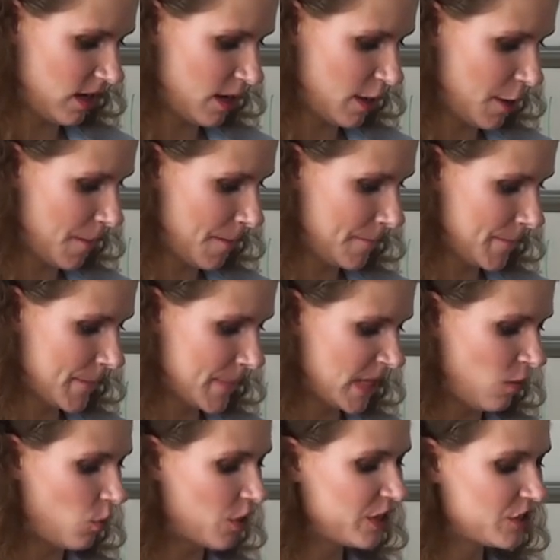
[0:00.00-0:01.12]
um,
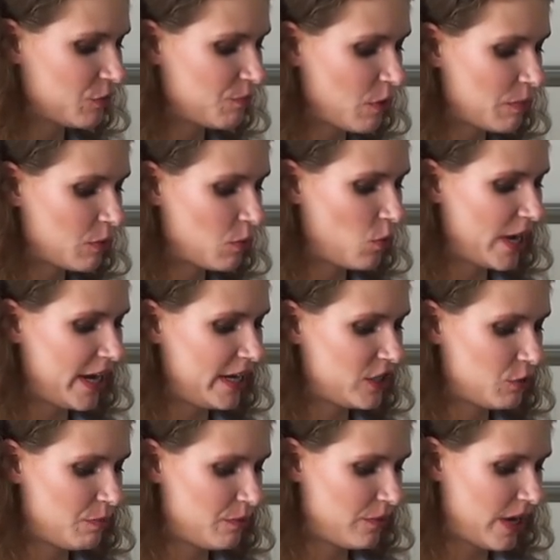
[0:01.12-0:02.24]
what is the proper way
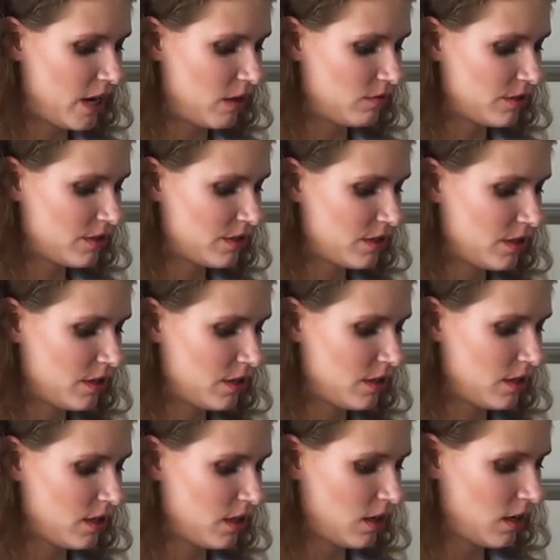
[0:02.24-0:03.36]
to pronounce
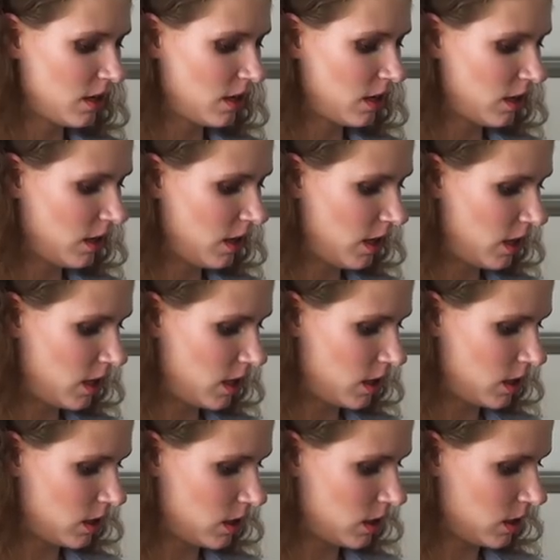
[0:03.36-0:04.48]

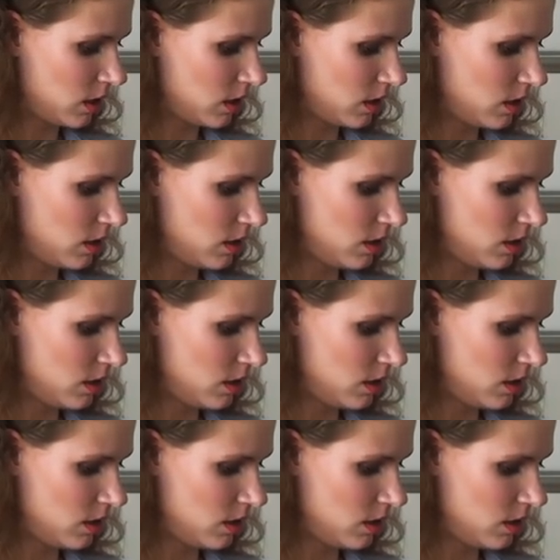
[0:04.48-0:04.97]
uh,